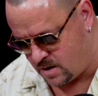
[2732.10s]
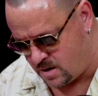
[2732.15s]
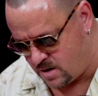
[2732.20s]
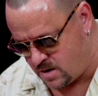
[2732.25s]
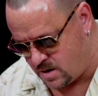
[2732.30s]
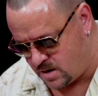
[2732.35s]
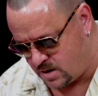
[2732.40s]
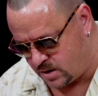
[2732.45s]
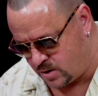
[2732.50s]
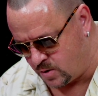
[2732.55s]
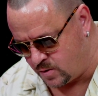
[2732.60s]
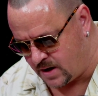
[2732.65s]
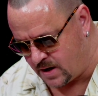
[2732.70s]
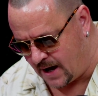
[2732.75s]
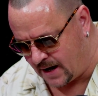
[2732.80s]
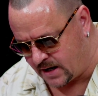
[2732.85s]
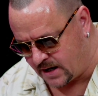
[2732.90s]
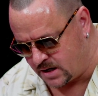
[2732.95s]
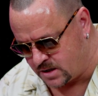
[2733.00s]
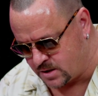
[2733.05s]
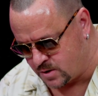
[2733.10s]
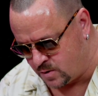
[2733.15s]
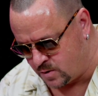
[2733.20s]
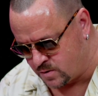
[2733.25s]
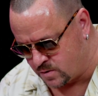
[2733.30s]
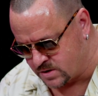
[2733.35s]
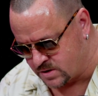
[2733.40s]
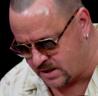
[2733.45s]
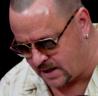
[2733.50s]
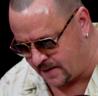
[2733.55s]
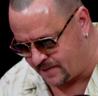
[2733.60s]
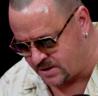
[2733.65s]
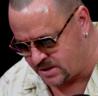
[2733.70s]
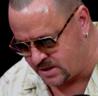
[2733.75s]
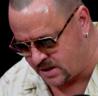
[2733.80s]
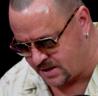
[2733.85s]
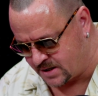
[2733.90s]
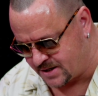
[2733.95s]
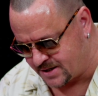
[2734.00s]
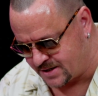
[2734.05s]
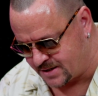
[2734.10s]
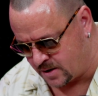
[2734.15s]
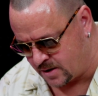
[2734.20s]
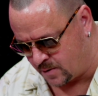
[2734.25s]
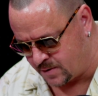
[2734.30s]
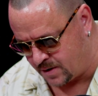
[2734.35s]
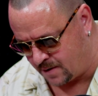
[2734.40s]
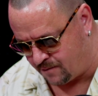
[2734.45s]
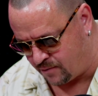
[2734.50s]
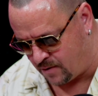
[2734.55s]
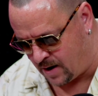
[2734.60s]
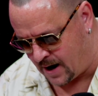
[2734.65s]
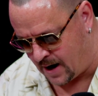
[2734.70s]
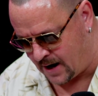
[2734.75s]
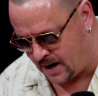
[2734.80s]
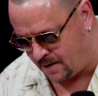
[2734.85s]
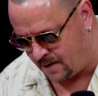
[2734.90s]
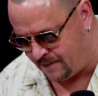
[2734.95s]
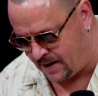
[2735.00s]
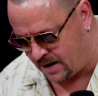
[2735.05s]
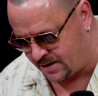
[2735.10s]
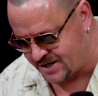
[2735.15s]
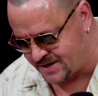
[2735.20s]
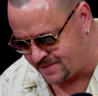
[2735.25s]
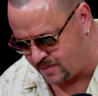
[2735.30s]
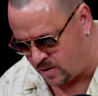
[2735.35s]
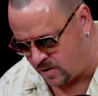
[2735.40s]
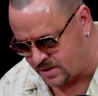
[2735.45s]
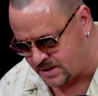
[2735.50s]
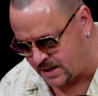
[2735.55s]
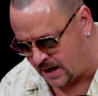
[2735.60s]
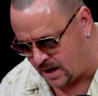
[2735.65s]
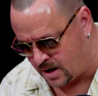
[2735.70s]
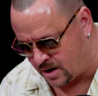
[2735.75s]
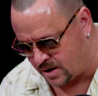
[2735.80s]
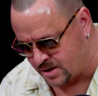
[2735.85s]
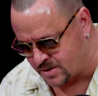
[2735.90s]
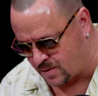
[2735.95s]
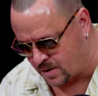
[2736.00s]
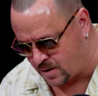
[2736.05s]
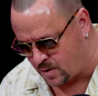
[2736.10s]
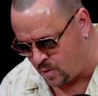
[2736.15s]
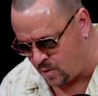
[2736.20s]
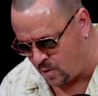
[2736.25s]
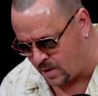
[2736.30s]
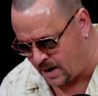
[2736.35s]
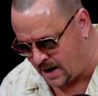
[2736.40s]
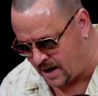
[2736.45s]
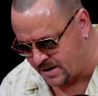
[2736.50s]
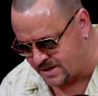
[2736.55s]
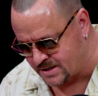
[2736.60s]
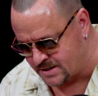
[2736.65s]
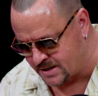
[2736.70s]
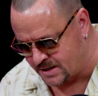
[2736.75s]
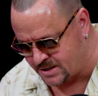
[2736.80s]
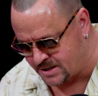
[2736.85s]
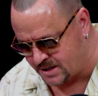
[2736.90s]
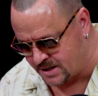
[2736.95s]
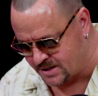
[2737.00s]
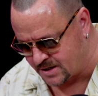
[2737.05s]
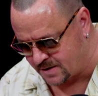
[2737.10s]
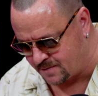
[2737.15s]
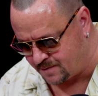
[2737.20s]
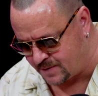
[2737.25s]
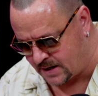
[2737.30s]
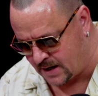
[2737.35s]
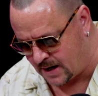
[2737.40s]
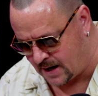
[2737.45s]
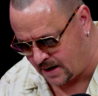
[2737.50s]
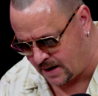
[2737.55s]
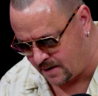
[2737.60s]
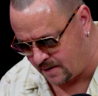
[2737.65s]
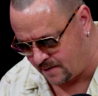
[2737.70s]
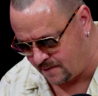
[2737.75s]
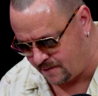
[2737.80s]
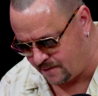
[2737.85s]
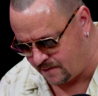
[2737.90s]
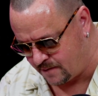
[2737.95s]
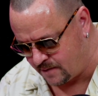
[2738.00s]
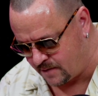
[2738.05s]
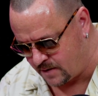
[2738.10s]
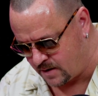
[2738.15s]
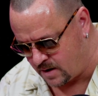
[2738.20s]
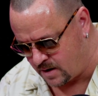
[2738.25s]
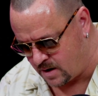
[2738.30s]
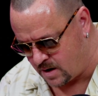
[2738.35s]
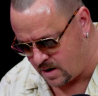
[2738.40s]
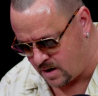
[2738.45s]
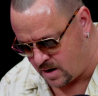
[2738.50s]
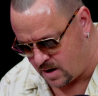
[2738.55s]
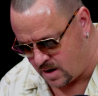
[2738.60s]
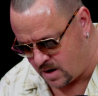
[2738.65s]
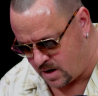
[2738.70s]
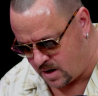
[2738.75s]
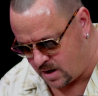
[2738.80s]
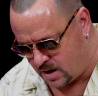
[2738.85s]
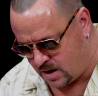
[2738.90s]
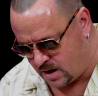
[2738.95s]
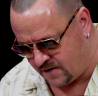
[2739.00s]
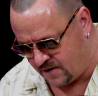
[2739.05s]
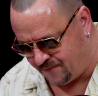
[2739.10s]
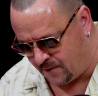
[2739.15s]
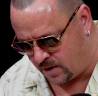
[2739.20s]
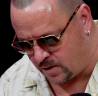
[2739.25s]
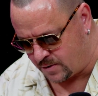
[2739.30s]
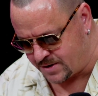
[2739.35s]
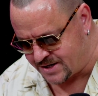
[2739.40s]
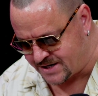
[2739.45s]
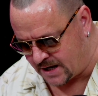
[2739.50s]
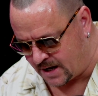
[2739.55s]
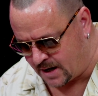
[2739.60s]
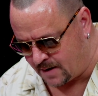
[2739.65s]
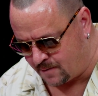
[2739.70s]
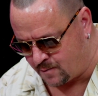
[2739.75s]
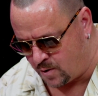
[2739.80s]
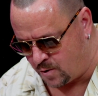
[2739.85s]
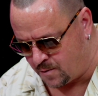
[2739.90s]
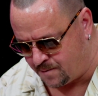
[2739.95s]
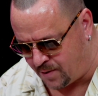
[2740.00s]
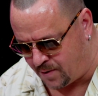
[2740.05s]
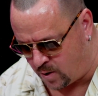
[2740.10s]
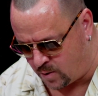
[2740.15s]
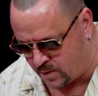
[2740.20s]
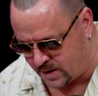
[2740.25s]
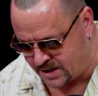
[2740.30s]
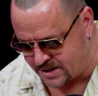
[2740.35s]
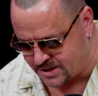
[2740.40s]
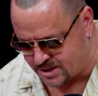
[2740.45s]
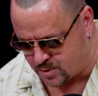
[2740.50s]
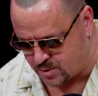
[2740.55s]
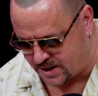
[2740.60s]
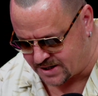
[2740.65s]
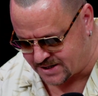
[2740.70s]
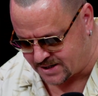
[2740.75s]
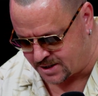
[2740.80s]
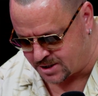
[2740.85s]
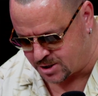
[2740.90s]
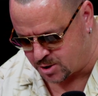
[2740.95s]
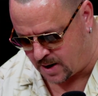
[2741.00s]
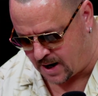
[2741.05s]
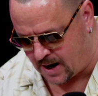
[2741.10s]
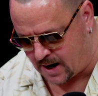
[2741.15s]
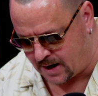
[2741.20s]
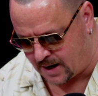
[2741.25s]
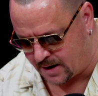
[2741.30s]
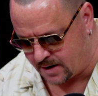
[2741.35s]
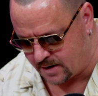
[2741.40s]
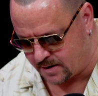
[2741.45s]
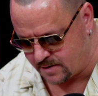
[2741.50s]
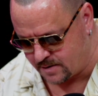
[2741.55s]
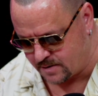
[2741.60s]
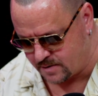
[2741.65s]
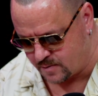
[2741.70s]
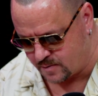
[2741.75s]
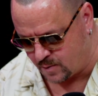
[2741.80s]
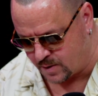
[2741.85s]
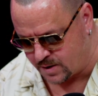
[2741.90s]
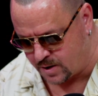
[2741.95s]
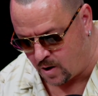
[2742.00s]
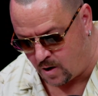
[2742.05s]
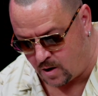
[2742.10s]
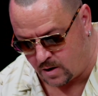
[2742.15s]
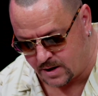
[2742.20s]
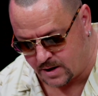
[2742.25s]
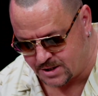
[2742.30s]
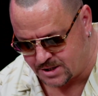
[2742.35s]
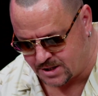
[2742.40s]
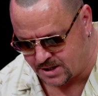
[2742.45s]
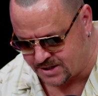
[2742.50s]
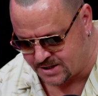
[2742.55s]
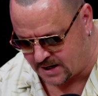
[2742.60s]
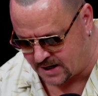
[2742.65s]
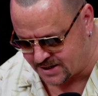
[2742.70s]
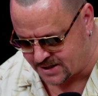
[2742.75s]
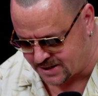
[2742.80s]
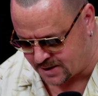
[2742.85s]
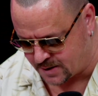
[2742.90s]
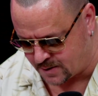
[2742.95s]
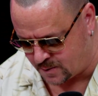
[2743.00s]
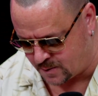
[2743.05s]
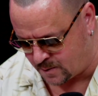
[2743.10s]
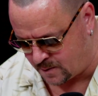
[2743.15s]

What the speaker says: You Yankee Doodle dipshits known to brag about small towns where courthouse lynchings would be at. If Uncle Sam rode ponies dressed in drag, would y'all lynch his ass too?